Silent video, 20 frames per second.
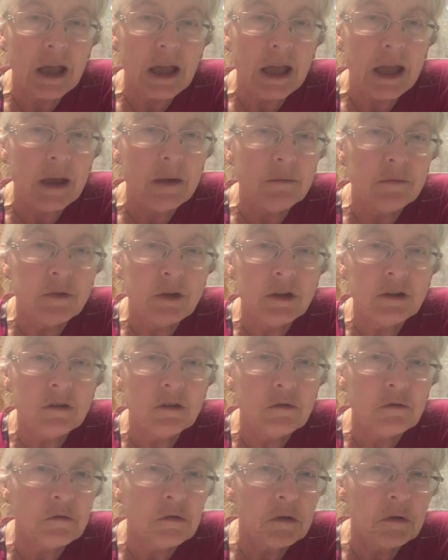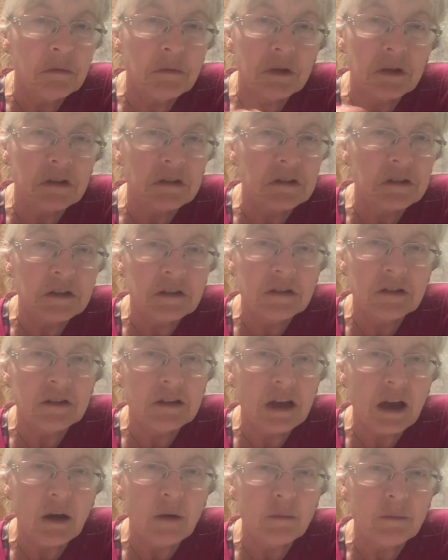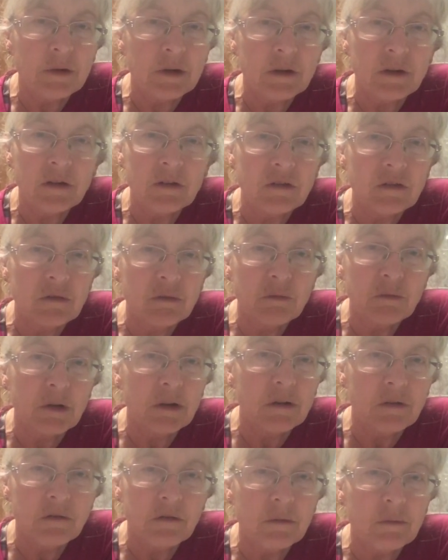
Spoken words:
emptied the room and cleaned it out because one of the